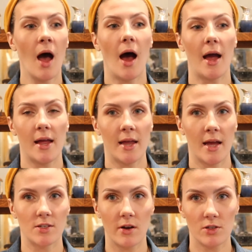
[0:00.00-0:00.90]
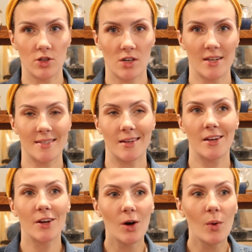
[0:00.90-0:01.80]
I had talked to Josh and I said, you
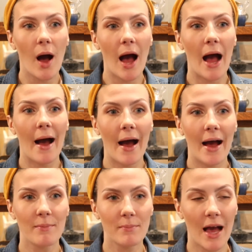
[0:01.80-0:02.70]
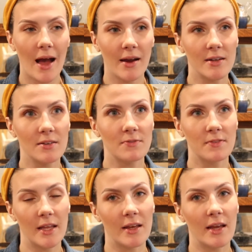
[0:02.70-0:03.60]
know, I'm kind of
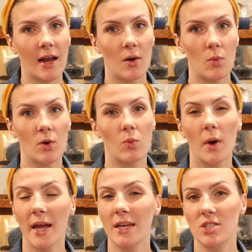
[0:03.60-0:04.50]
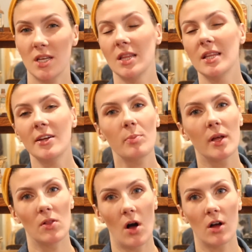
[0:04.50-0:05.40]
thinking I want to wait just a little
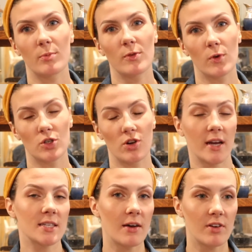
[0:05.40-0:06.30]
bit longer before trying to have